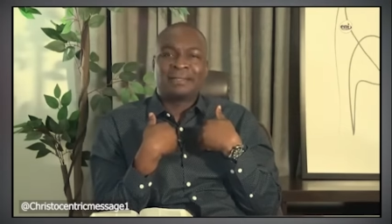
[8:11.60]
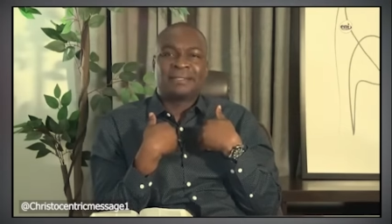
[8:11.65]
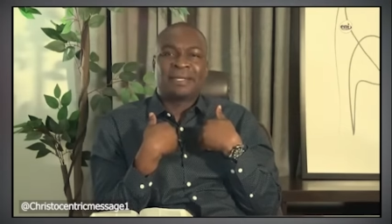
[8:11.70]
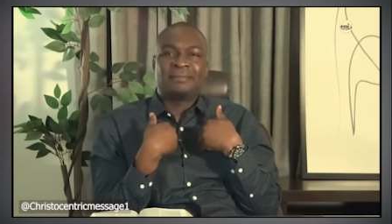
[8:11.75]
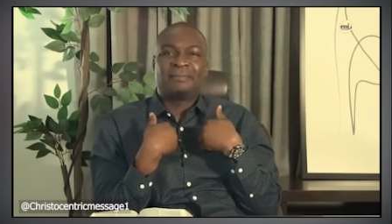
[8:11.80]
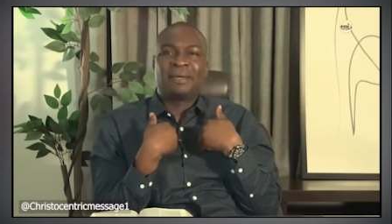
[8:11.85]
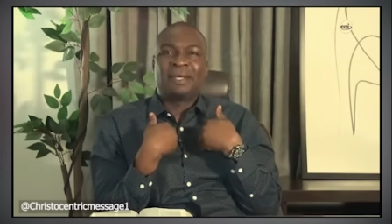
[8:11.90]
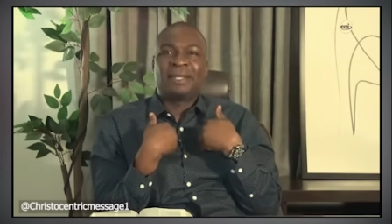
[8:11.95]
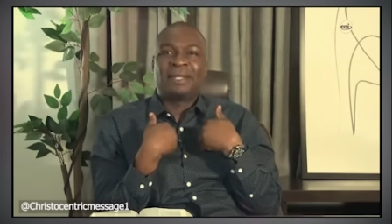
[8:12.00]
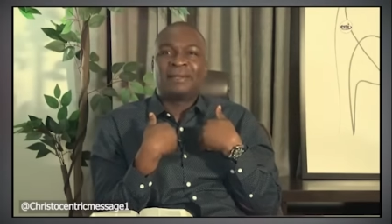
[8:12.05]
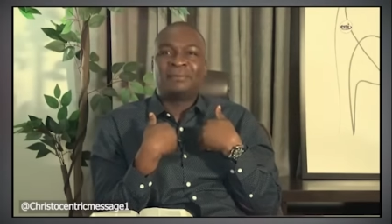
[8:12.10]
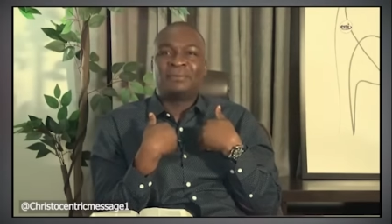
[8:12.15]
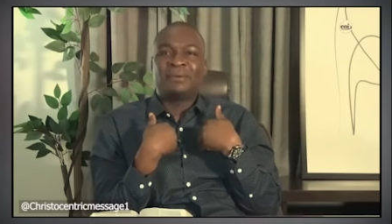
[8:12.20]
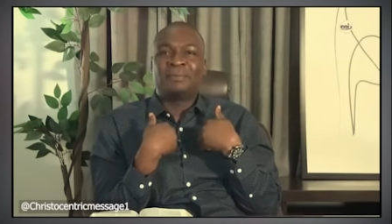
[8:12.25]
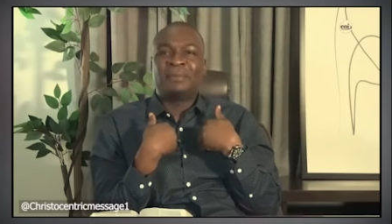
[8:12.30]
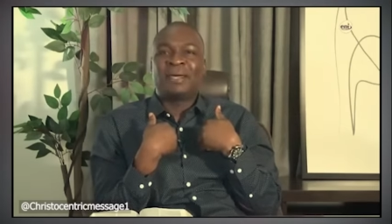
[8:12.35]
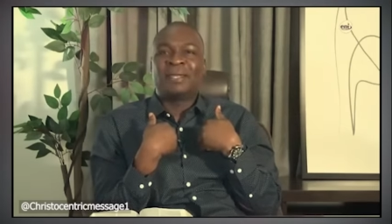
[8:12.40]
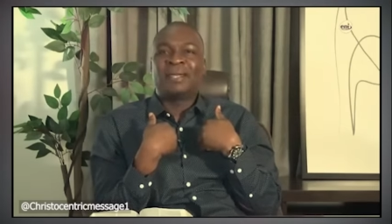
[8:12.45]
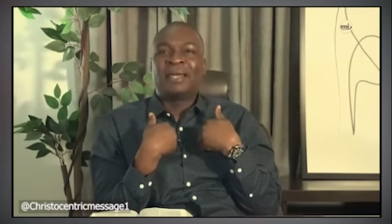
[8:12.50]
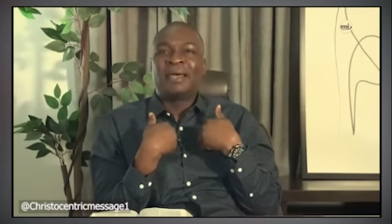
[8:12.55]
I said men and
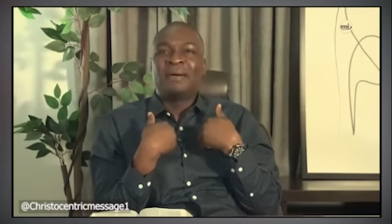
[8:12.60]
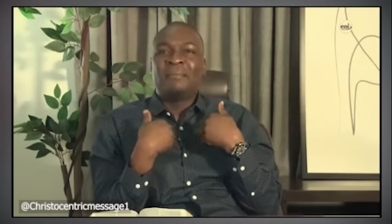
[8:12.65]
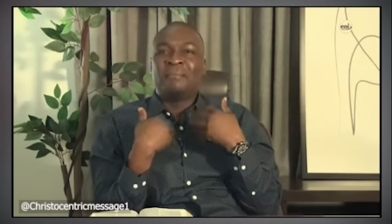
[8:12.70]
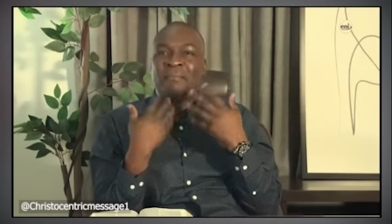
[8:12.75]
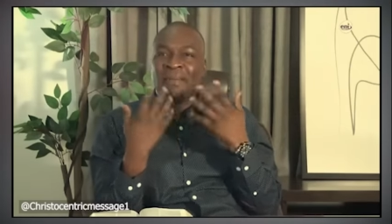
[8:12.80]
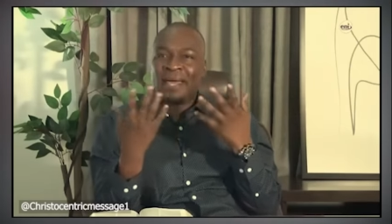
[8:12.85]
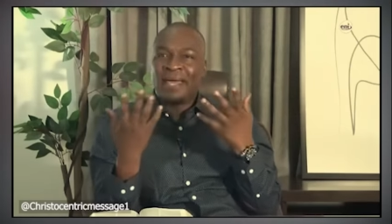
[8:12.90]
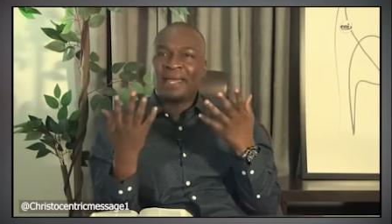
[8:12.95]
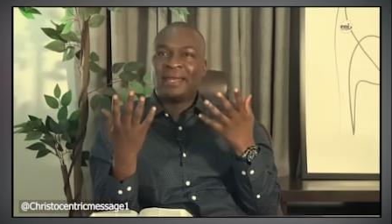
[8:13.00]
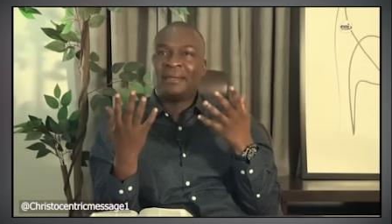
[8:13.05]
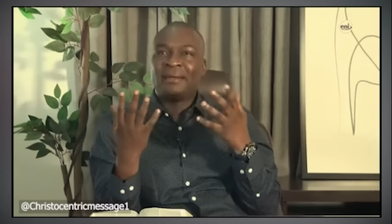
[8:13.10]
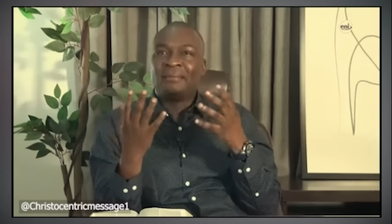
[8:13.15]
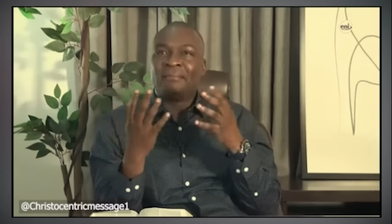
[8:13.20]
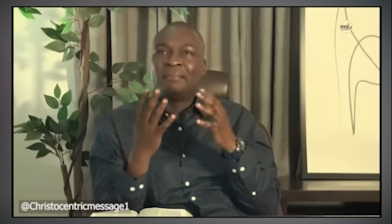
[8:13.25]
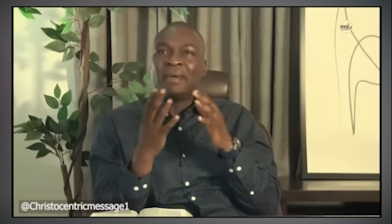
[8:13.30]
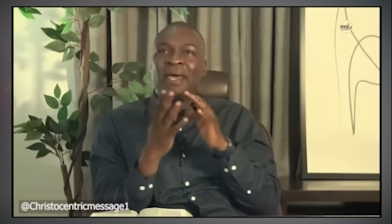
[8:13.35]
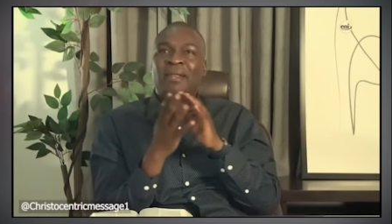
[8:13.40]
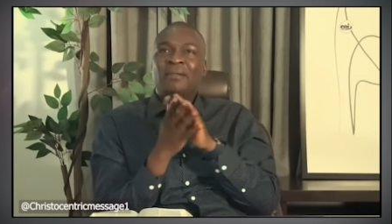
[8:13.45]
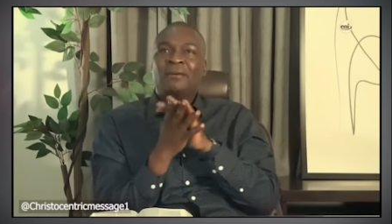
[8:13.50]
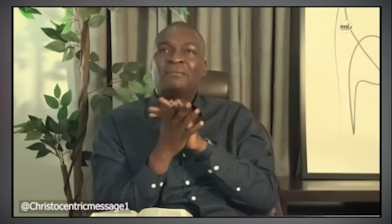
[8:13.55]
women, men,
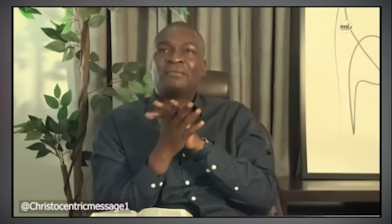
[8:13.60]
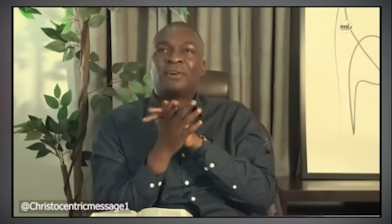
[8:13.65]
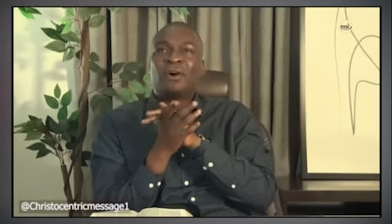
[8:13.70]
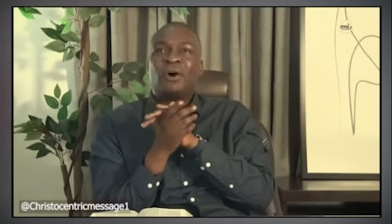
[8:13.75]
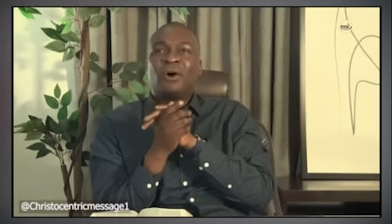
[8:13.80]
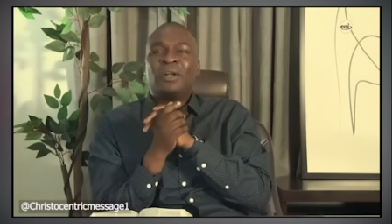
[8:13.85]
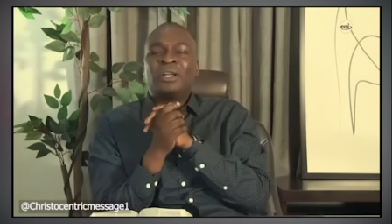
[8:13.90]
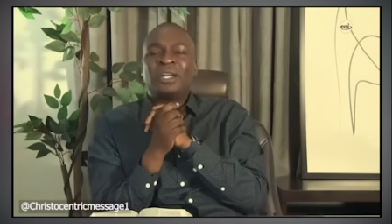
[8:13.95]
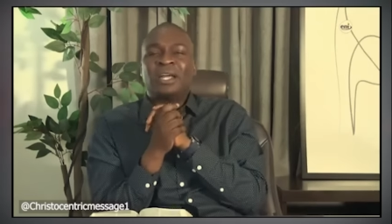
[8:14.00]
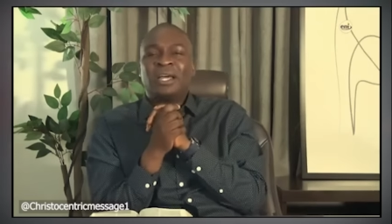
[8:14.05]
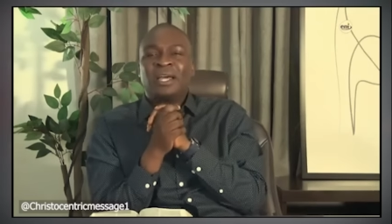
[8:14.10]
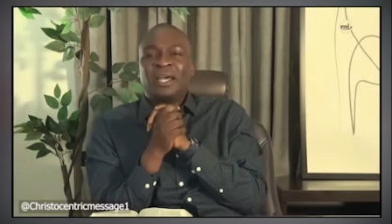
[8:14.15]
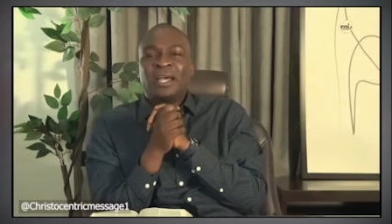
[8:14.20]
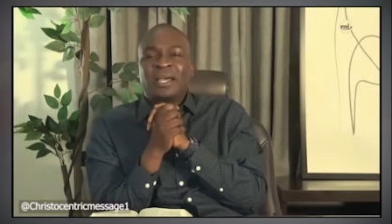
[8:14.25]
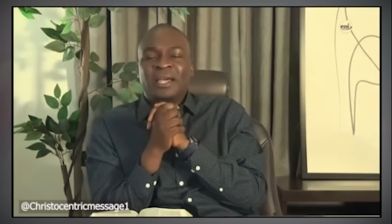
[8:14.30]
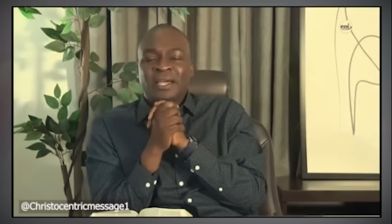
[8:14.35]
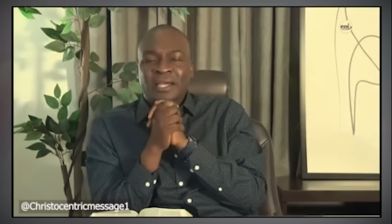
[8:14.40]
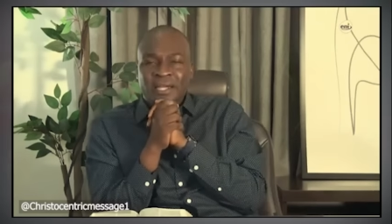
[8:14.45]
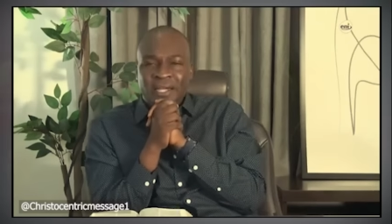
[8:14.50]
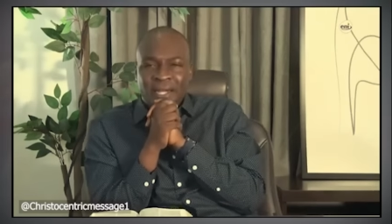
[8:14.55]
men of God
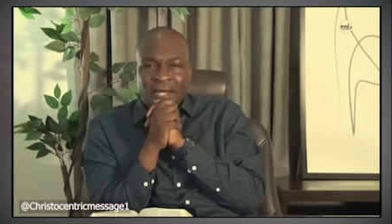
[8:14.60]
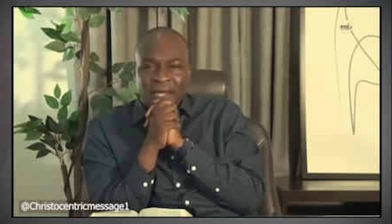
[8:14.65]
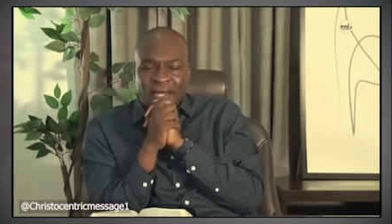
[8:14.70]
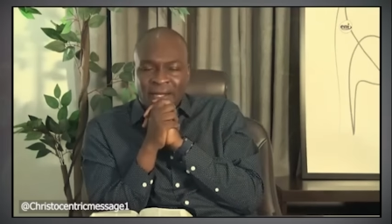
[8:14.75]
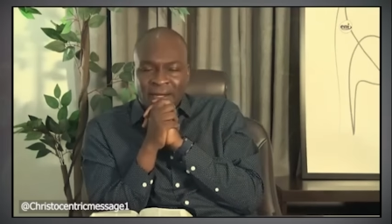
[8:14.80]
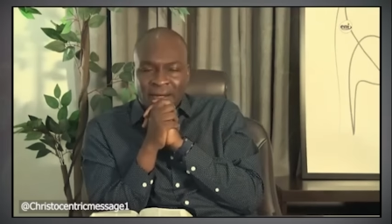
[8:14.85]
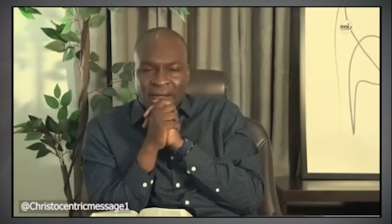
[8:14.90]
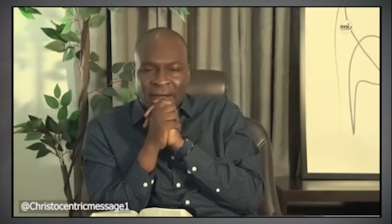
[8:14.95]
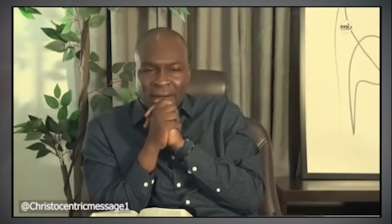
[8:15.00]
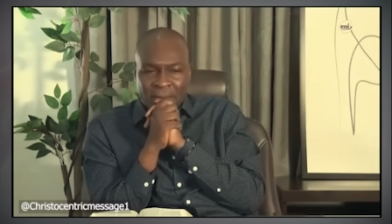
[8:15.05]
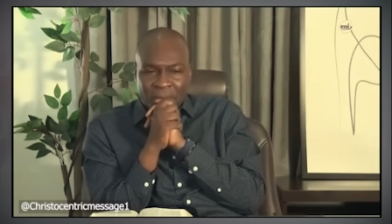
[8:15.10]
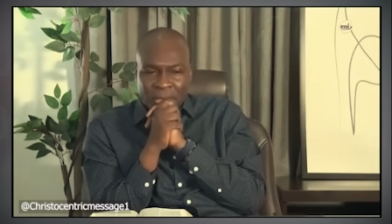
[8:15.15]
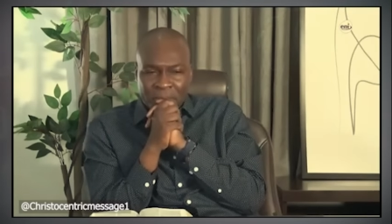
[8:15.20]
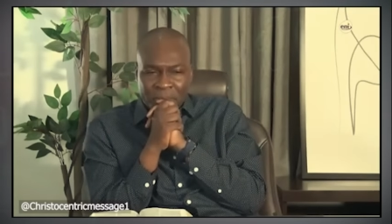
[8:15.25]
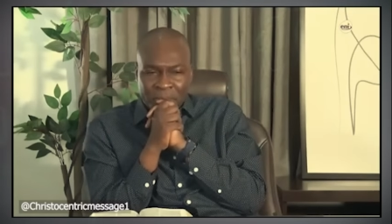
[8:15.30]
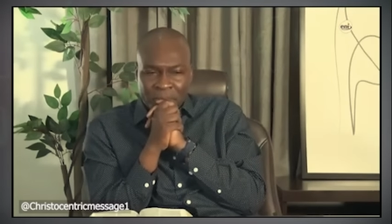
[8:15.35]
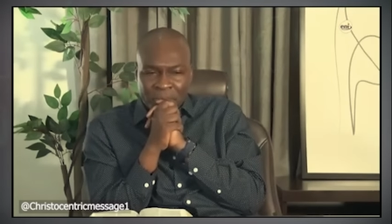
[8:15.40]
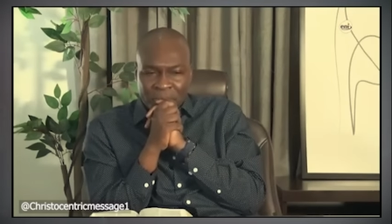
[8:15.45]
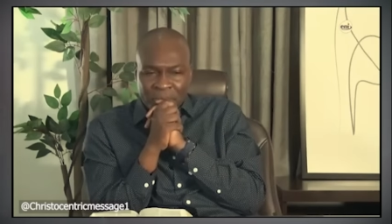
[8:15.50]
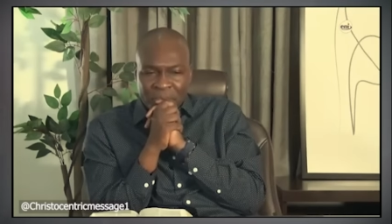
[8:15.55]
in, in,
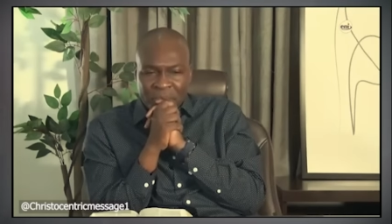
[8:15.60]
um,